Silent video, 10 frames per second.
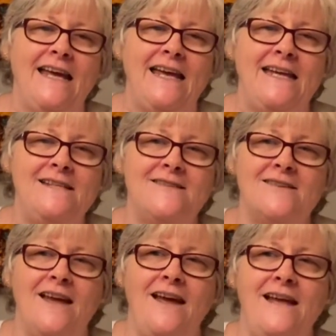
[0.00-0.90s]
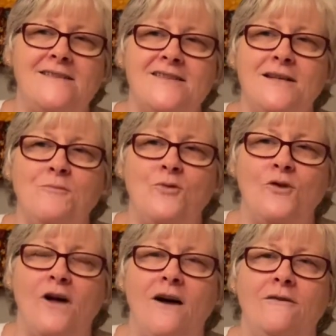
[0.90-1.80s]
is a
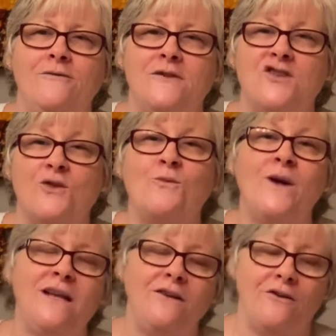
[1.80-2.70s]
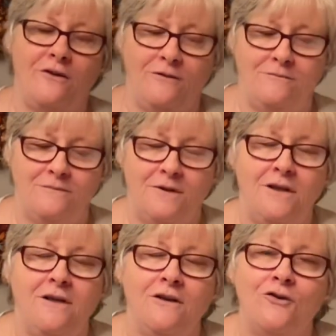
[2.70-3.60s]
symbol of surrender.
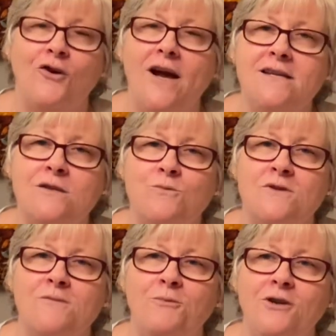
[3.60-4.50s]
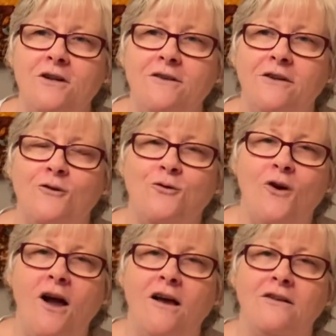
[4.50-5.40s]
Christ was put on the
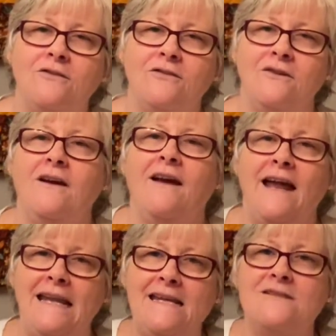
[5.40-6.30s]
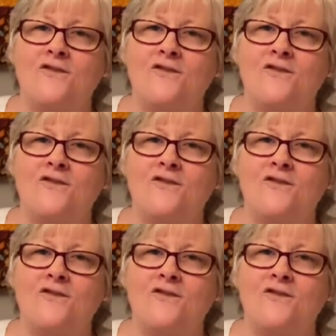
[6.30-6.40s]
cross and his